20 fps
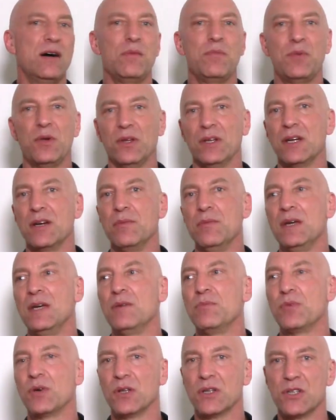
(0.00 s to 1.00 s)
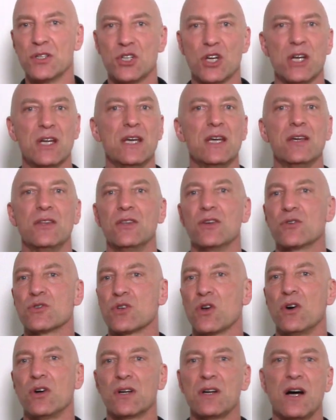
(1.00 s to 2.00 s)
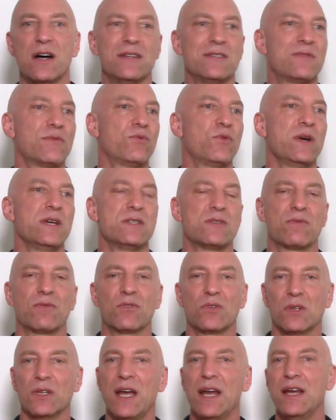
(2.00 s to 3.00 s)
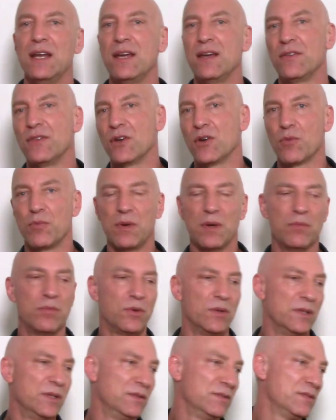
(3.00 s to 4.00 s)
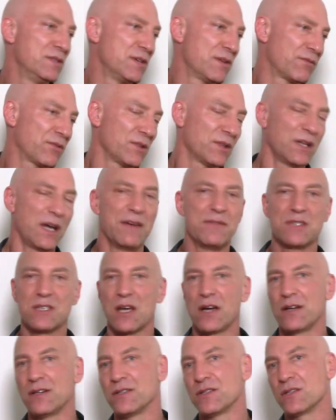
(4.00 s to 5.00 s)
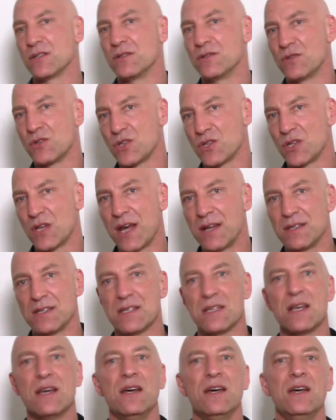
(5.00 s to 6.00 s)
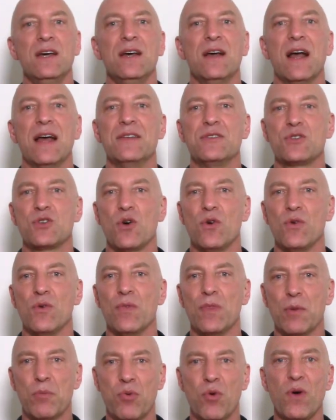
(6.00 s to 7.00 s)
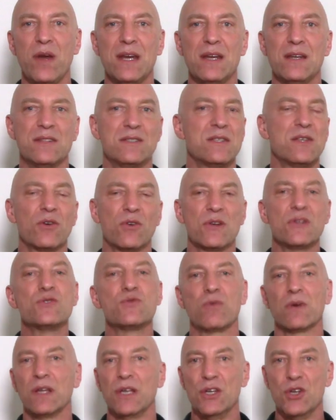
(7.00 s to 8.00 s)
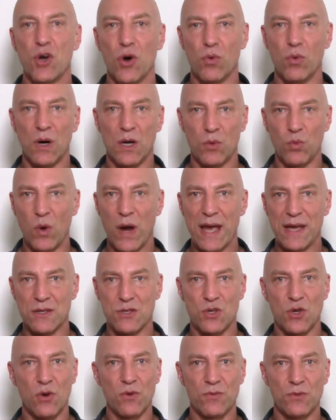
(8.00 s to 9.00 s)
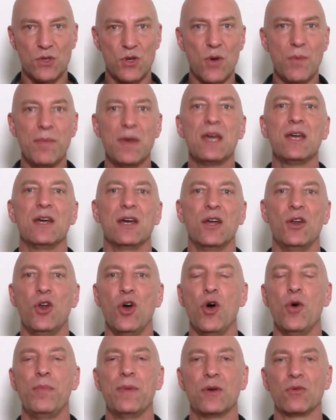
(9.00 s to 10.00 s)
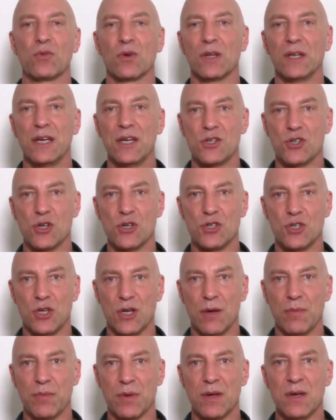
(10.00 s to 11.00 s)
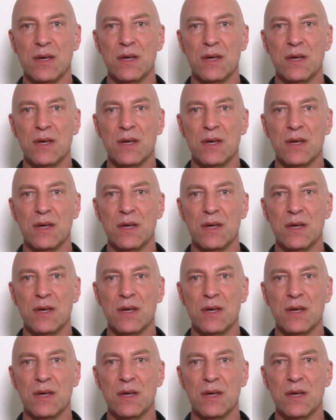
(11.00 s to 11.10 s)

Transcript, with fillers: polygamy, polygyny, there's all kinds of ways of relating. There are people in different lifestyles and sets. And so the point is, there is really no one way. So to me, an open relationship